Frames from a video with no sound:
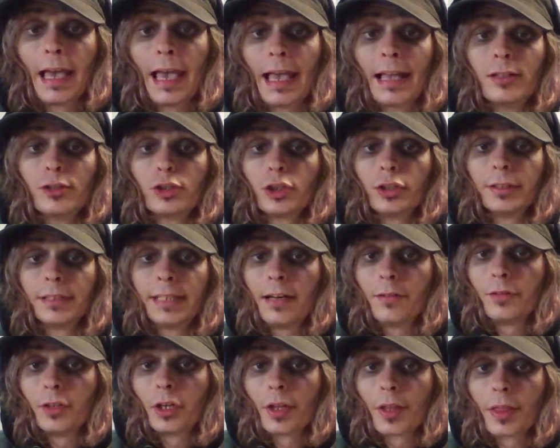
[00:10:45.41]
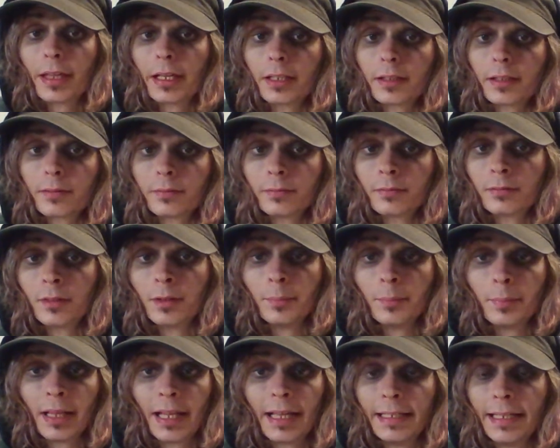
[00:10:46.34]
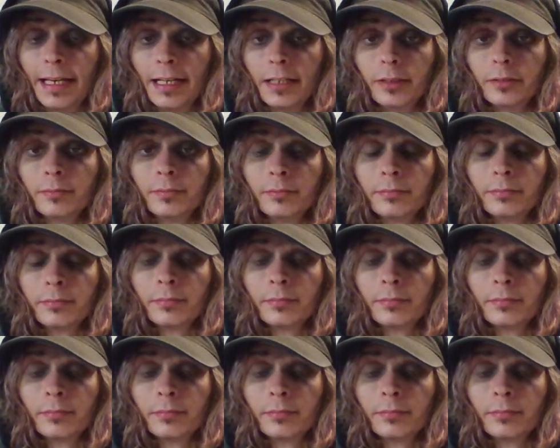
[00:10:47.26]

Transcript: angel devil thing playing out